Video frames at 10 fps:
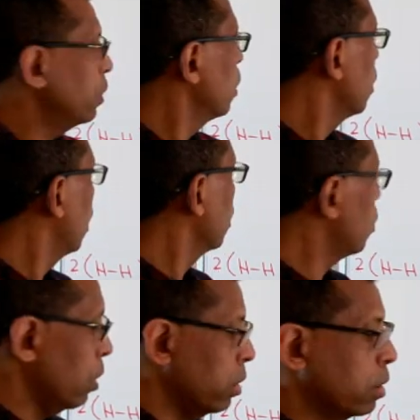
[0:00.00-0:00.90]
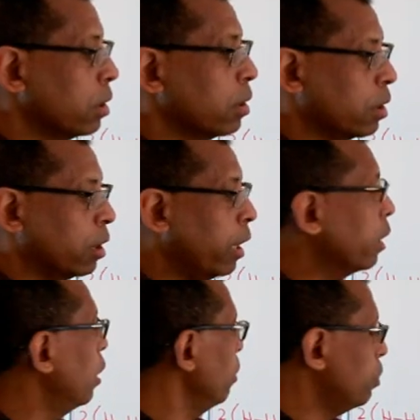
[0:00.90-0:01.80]
Actually, this is
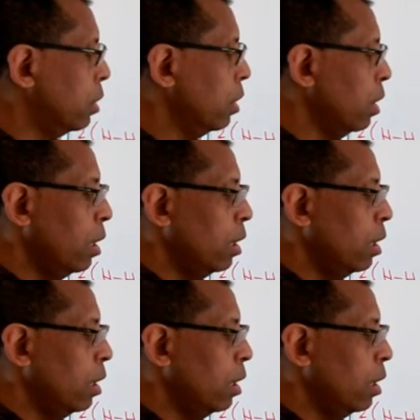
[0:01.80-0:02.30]
eclipsed.